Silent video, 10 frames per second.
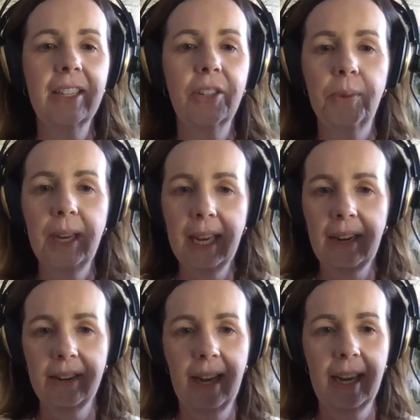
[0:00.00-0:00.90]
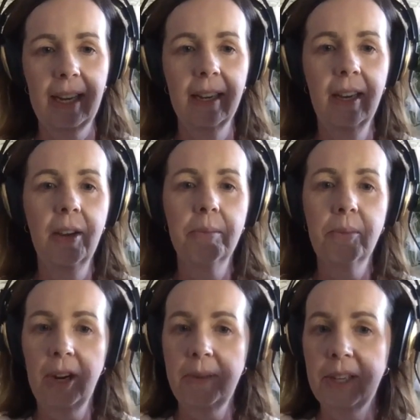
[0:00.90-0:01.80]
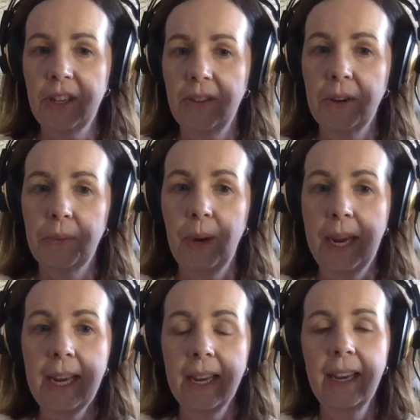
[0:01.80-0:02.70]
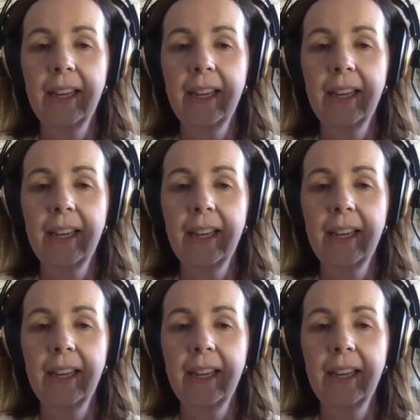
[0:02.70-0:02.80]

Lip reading: So we get out and hike pretty much every week.